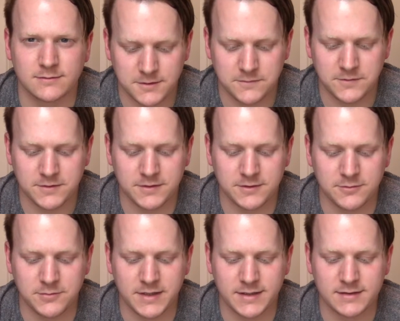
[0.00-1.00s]
If you could go
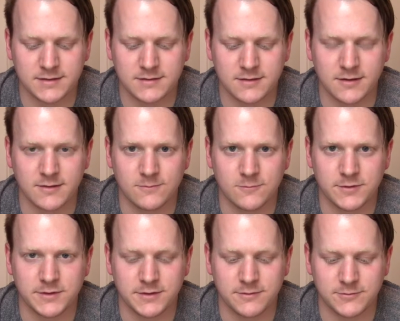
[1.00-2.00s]
back in time, what
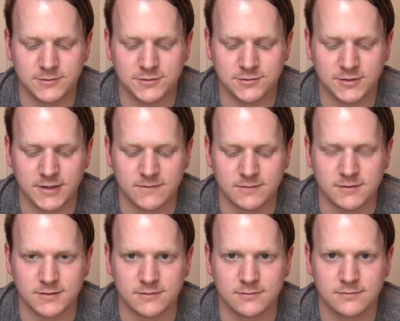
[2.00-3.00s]
year would you travel
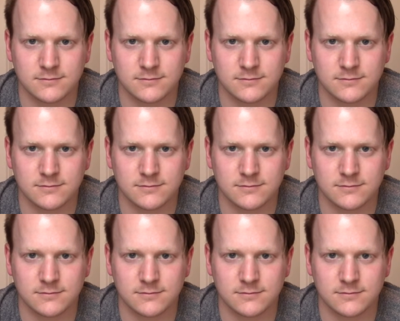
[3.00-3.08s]
to?